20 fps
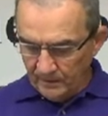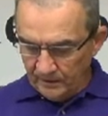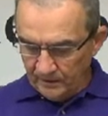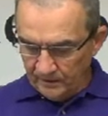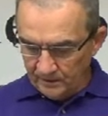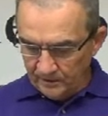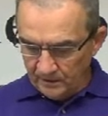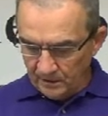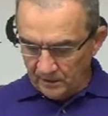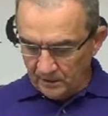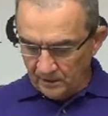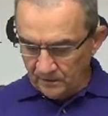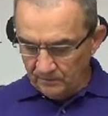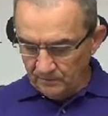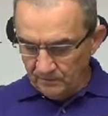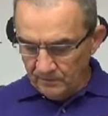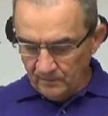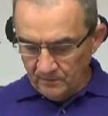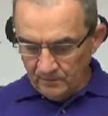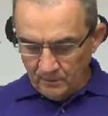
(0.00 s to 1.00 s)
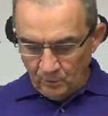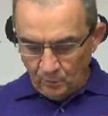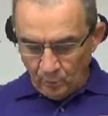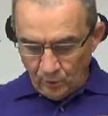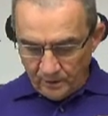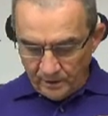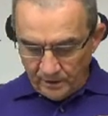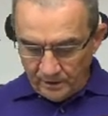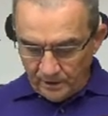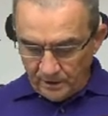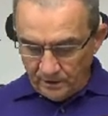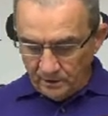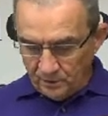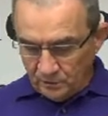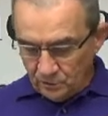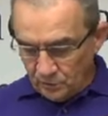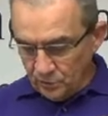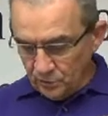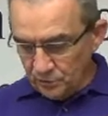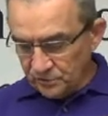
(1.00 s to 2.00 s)
And uh, when he
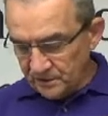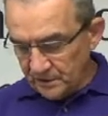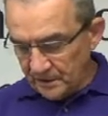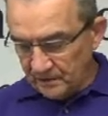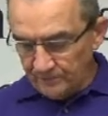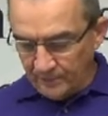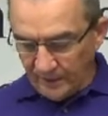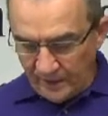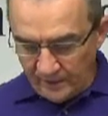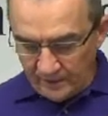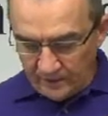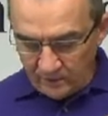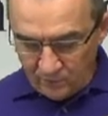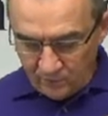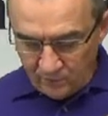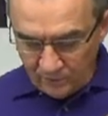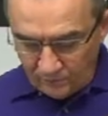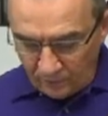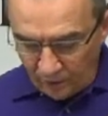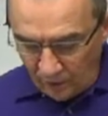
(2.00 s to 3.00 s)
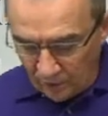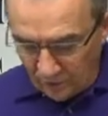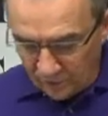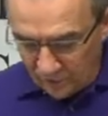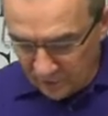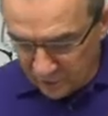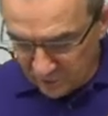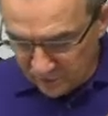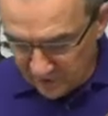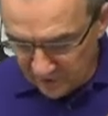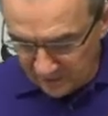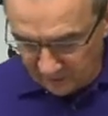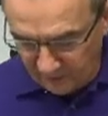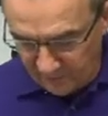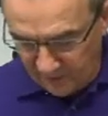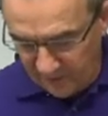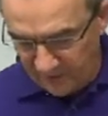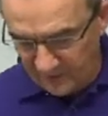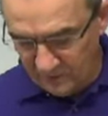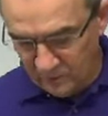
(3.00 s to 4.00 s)
used that pattern, when Paul used that
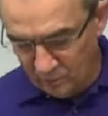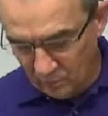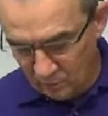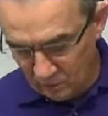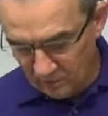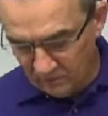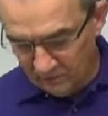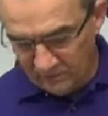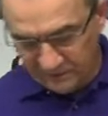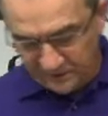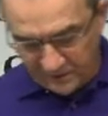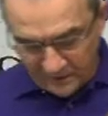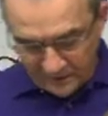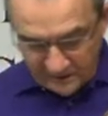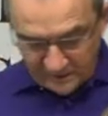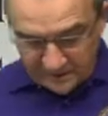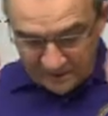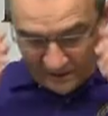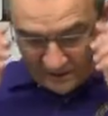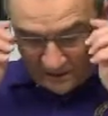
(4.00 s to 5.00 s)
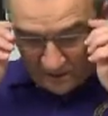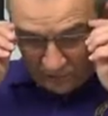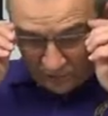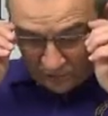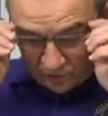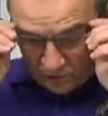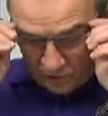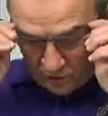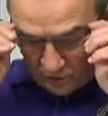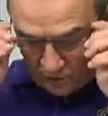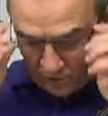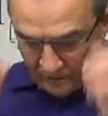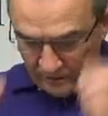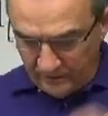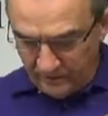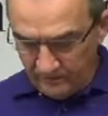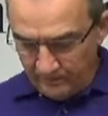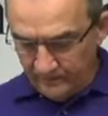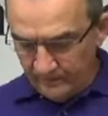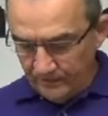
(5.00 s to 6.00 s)
pattern, one of the things that he was
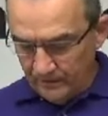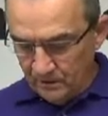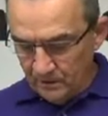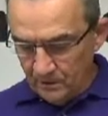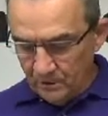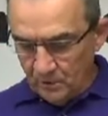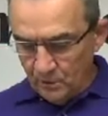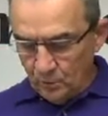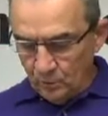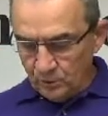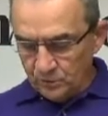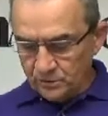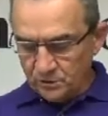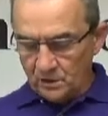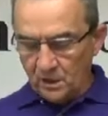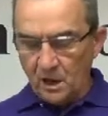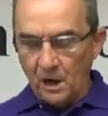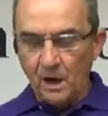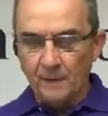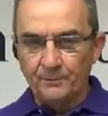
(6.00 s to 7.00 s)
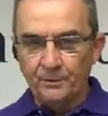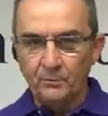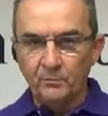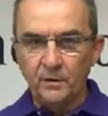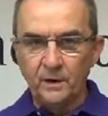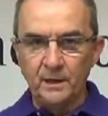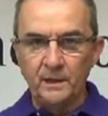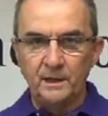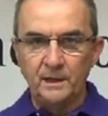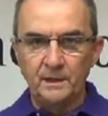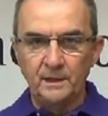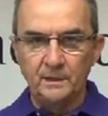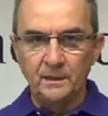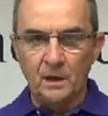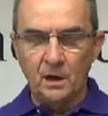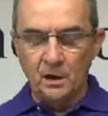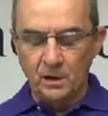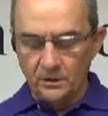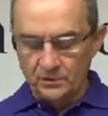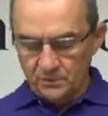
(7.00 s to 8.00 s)
doing was
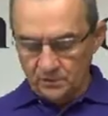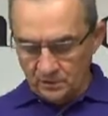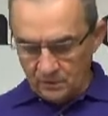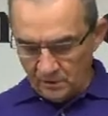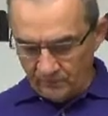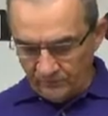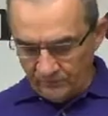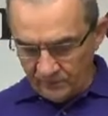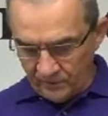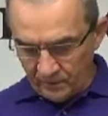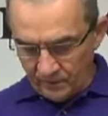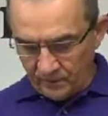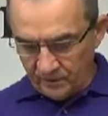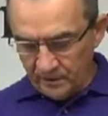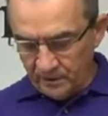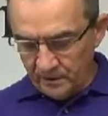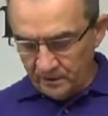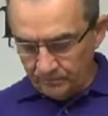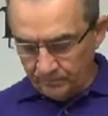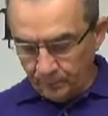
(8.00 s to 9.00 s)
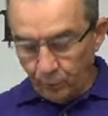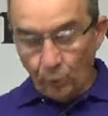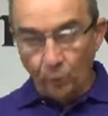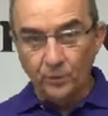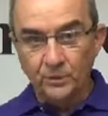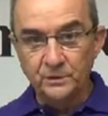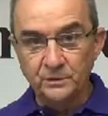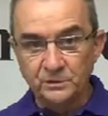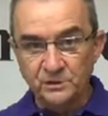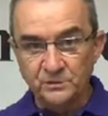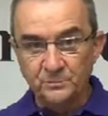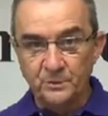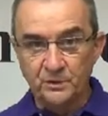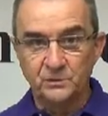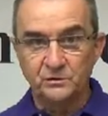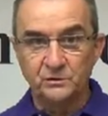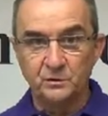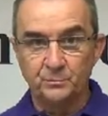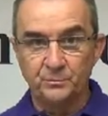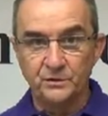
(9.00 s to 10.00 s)
operating under a very important
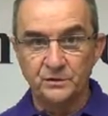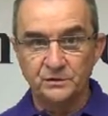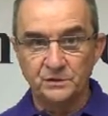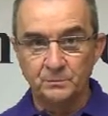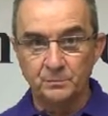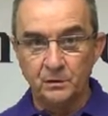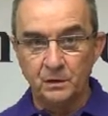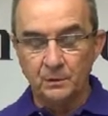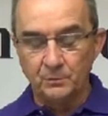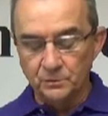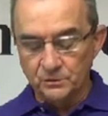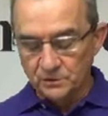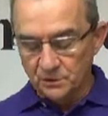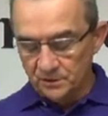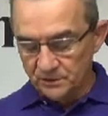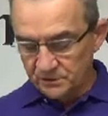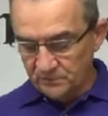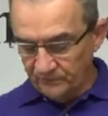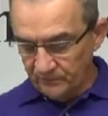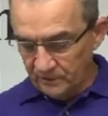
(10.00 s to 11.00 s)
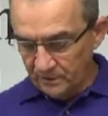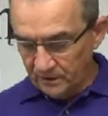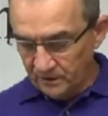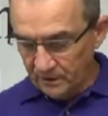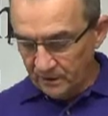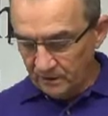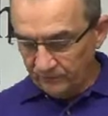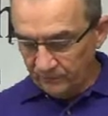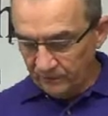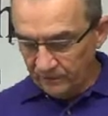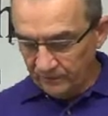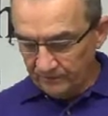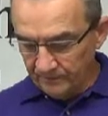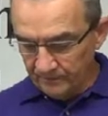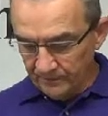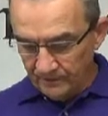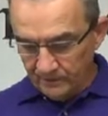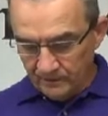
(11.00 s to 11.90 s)
spiritual principle. I want you to listen very carefully.